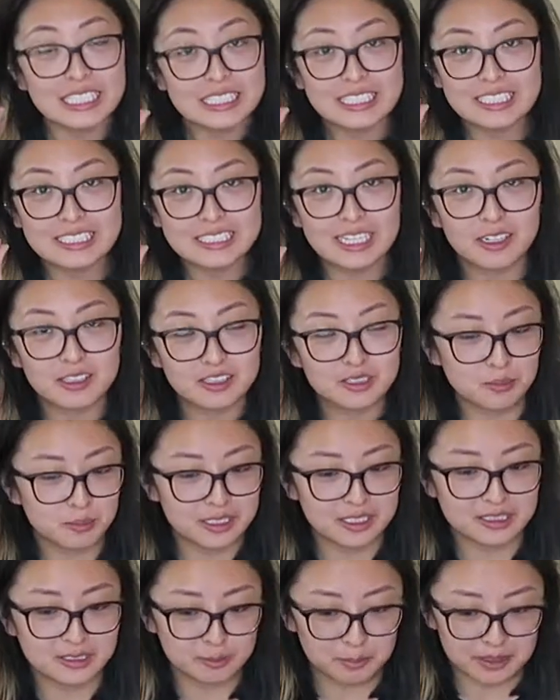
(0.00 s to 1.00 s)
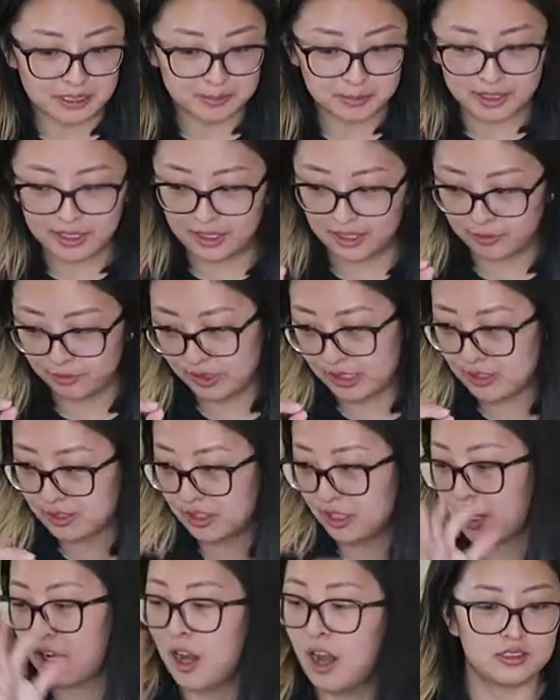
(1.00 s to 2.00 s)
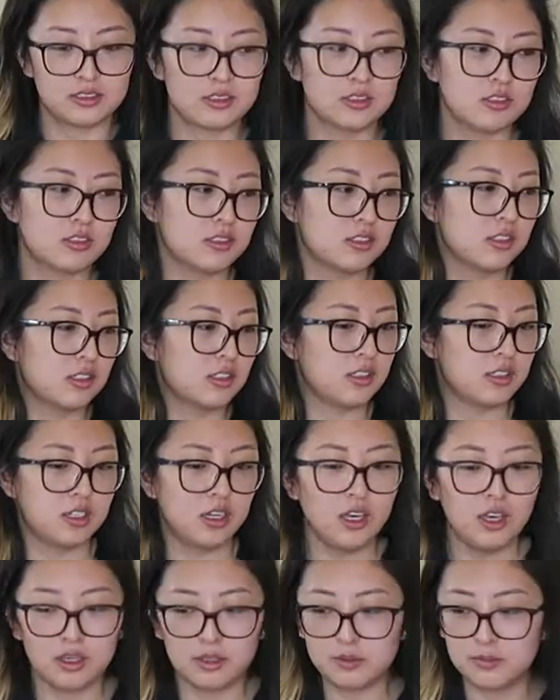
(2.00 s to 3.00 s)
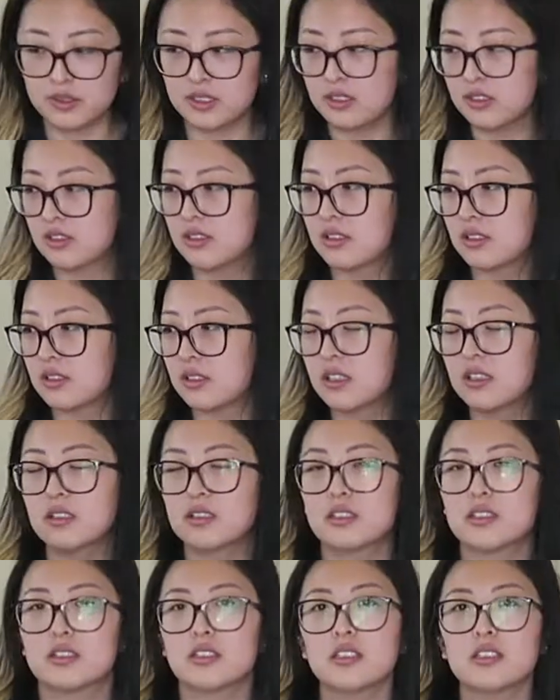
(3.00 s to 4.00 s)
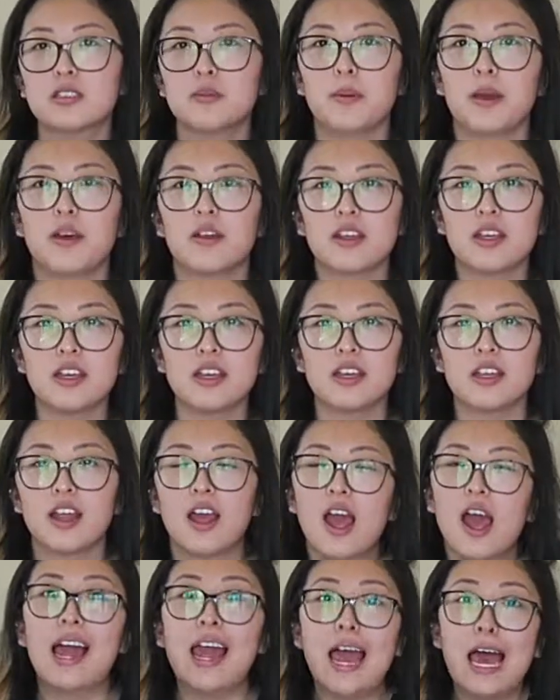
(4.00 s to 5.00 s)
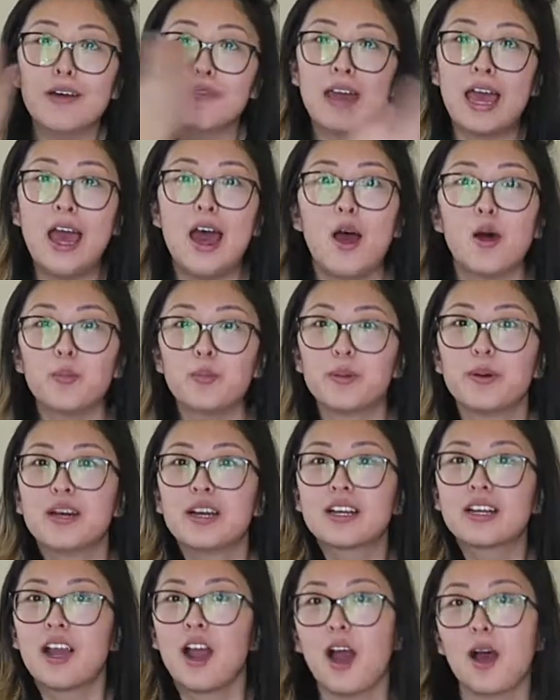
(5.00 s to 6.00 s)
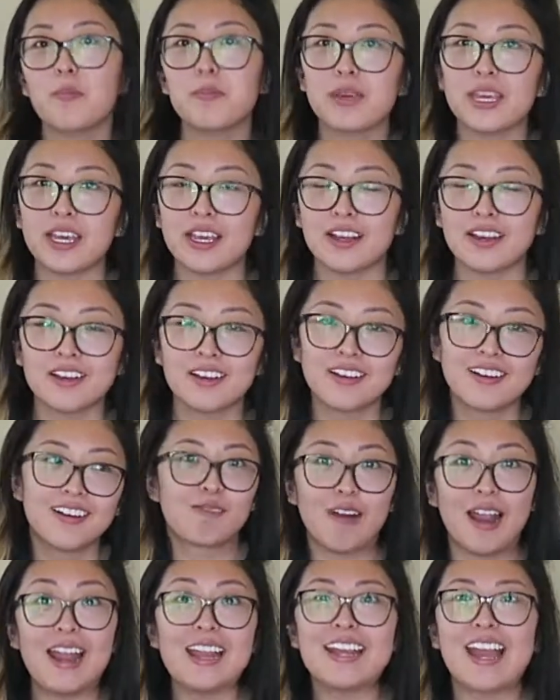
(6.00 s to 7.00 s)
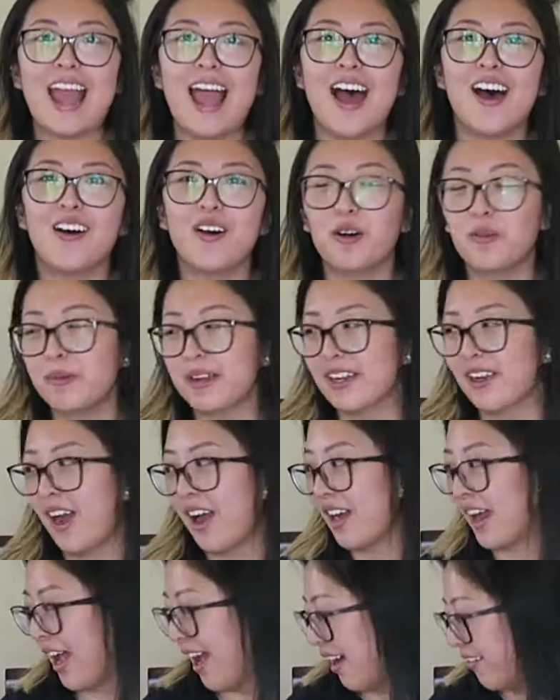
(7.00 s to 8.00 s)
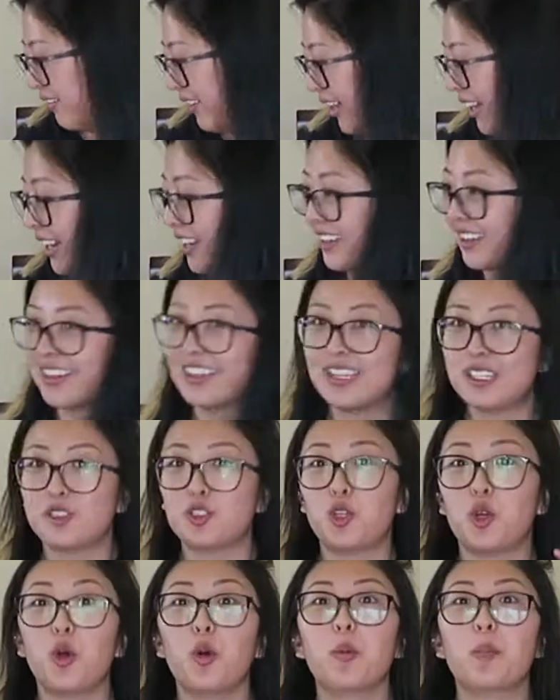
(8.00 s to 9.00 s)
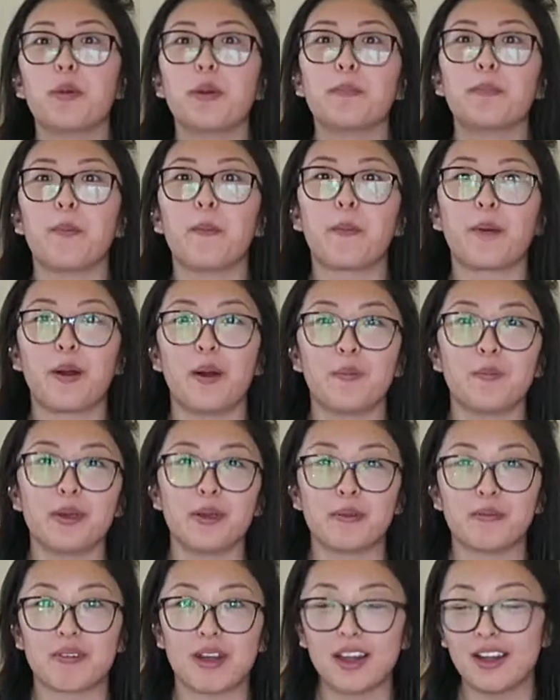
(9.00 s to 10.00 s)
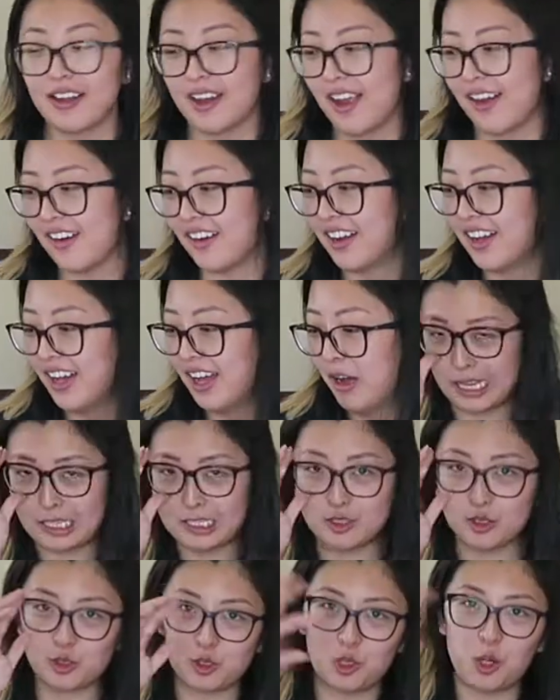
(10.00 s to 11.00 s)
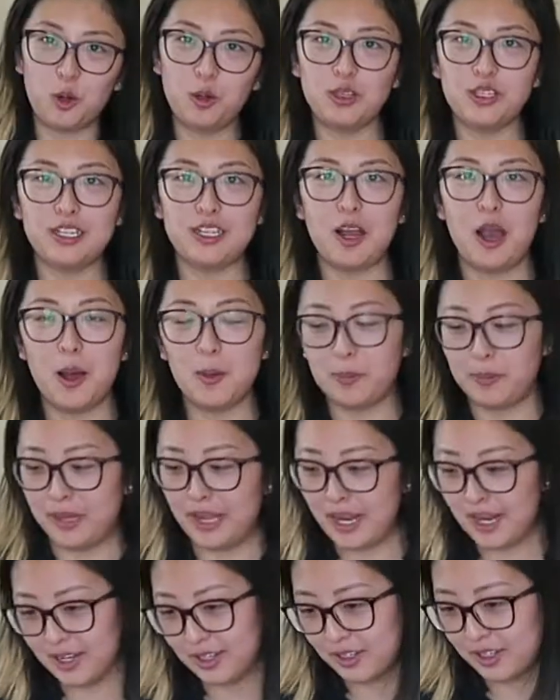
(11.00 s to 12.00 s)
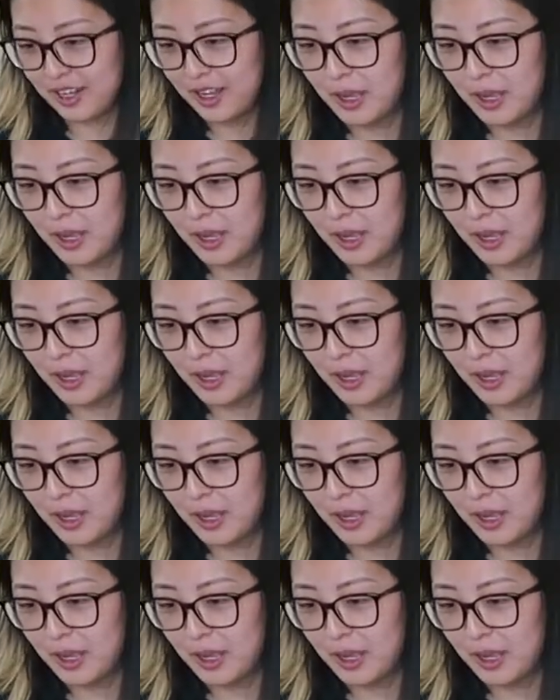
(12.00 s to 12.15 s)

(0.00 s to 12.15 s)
E6000 because it makes my life easier. So yeah, I mean, that's about it. I have help coming right now. Oh my god, I have like 2 people coming right now, and this is totally not planned.